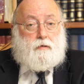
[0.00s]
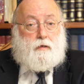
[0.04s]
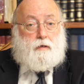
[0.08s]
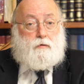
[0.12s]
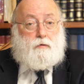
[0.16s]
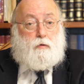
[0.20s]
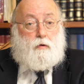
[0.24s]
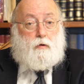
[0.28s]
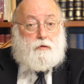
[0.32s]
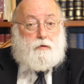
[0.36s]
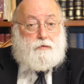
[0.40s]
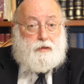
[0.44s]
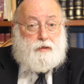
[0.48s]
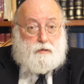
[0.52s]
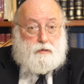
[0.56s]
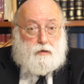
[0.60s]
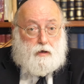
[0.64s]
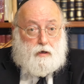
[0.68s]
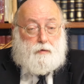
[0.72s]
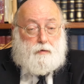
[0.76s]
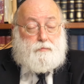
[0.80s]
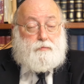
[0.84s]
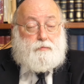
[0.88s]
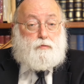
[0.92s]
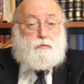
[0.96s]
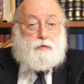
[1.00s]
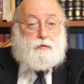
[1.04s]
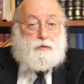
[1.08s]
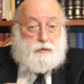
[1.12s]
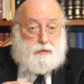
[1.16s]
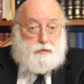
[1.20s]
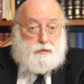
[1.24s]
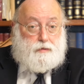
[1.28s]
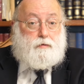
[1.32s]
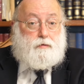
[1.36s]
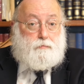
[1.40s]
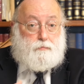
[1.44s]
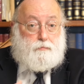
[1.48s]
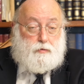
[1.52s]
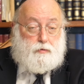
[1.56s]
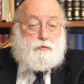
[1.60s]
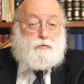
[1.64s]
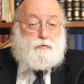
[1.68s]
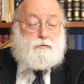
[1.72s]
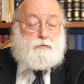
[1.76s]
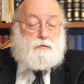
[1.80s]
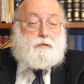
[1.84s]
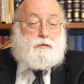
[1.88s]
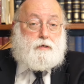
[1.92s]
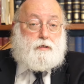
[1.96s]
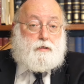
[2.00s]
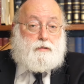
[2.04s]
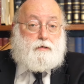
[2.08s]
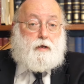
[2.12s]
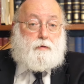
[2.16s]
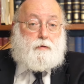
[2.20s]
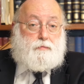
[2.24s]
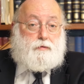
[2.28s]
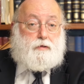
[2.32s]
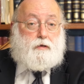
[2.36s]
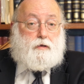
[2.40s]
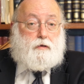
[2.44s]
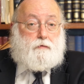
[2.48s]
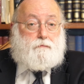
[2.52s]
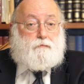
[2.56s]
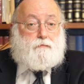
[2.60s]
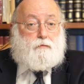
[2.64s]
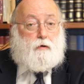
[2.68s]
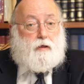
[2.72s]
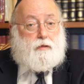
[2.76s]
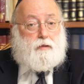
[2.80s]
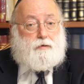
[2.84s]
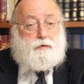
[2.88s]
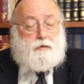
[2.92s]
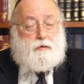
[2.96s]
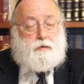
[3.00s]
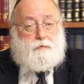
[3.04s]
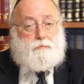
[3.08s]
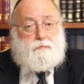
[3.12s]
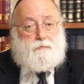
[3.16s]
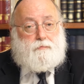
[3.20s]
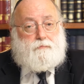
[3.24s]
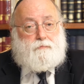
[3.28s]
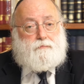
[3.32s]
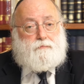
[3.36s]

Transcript: and all that comes with producing something of quality.